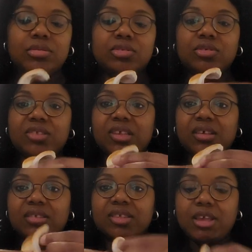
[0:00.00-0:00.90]
so see,
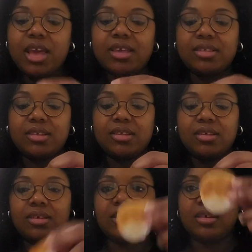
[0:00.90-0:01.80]
see guys,
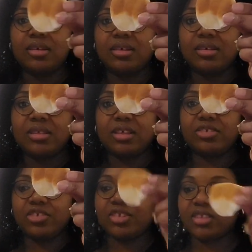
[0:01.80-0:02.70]

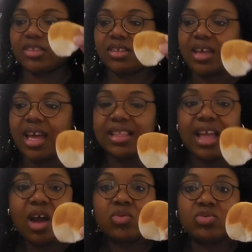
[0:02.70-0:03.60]
that's just, and
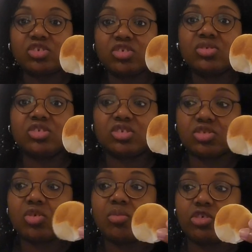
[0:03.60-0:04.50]
I would use
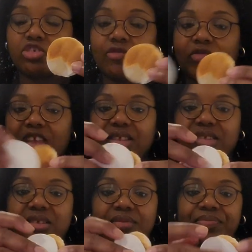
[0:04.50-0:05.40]
so much of
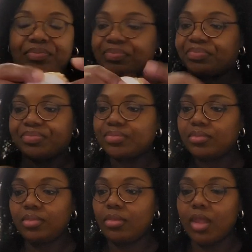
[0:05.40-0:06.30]
this
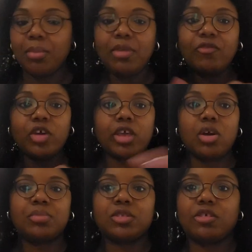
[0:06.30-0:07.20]
before it
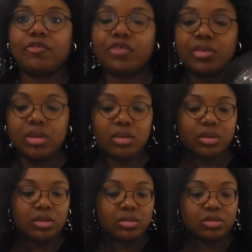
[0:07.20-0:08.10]
comes off.
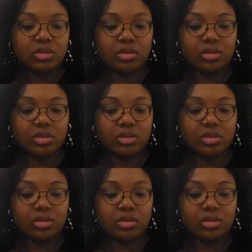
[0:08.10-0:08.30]
So